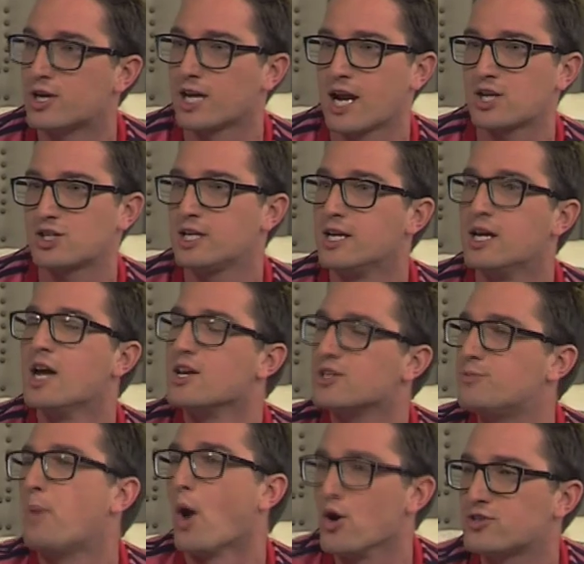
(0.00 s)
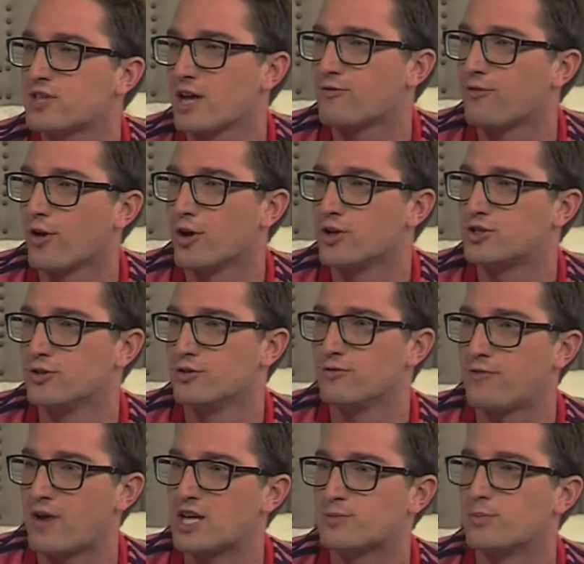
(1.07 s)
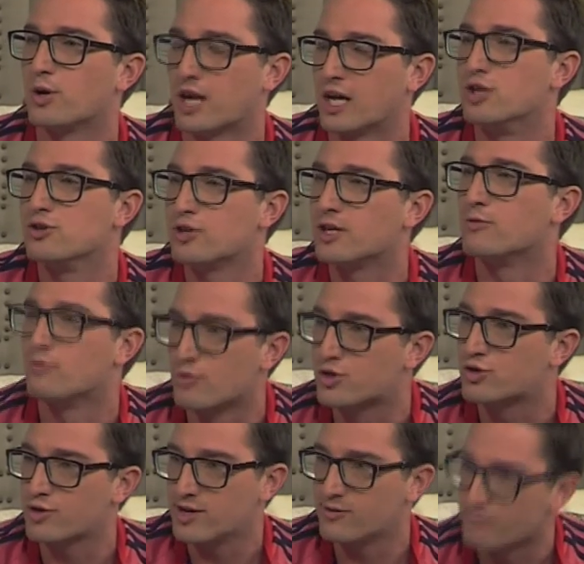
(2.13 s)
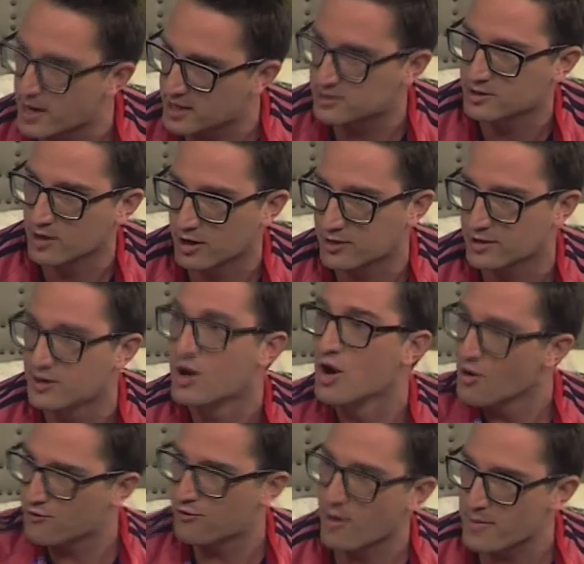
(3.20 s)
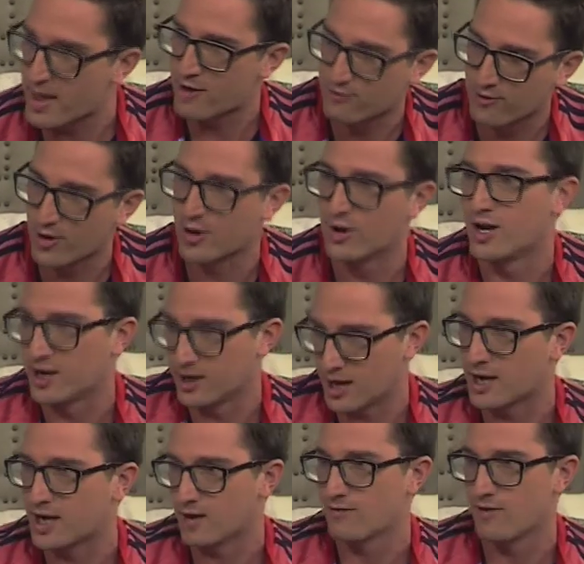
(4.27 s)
can actually post that photo to Facebook and you can retrieve metadata metadata from that photo and it can okay.